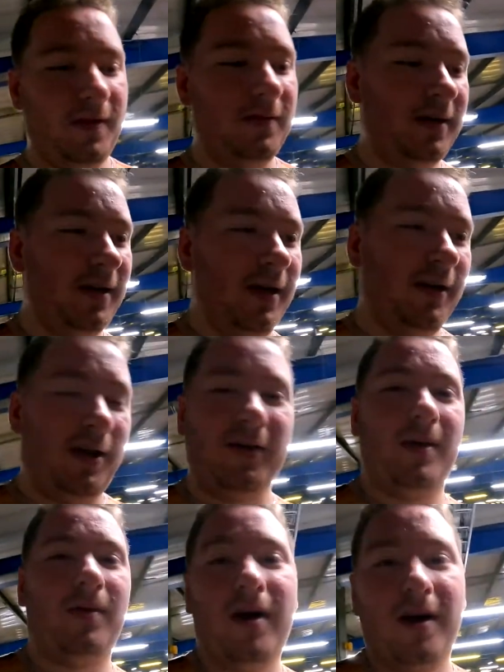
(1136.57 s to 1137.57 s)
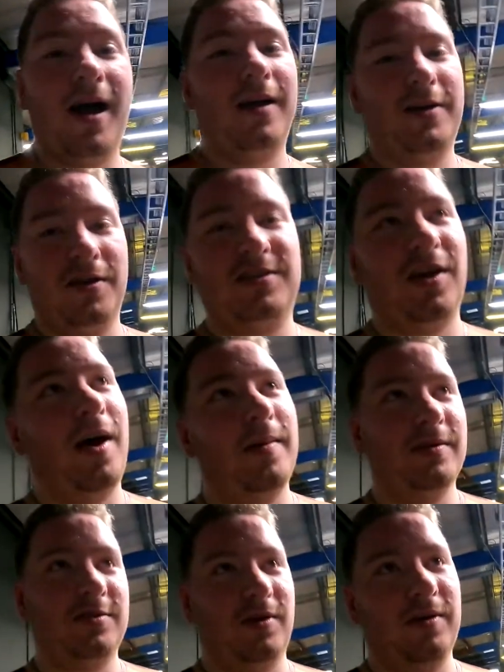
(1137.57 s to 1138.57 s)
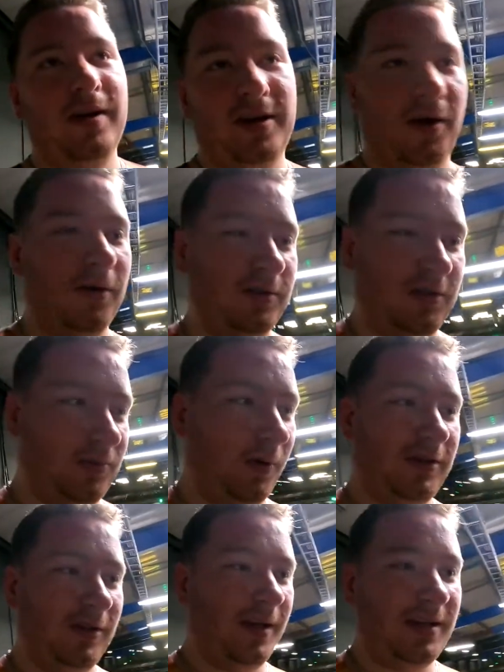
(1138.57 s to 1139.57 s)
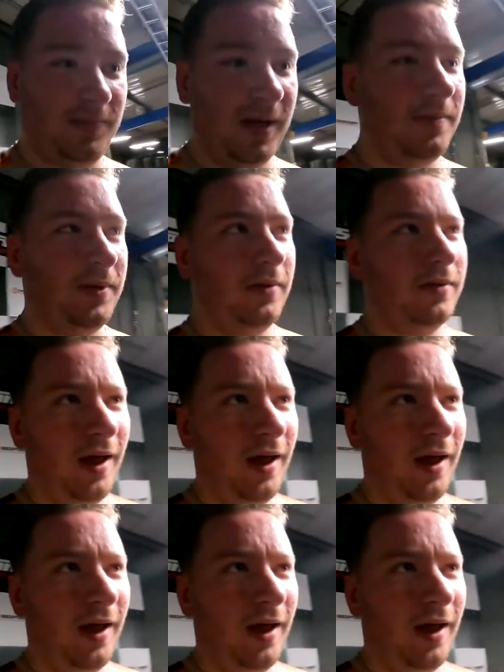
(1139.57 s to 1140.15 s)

But don't get me wrong, I had a good time. It was really, really cool just watching these people.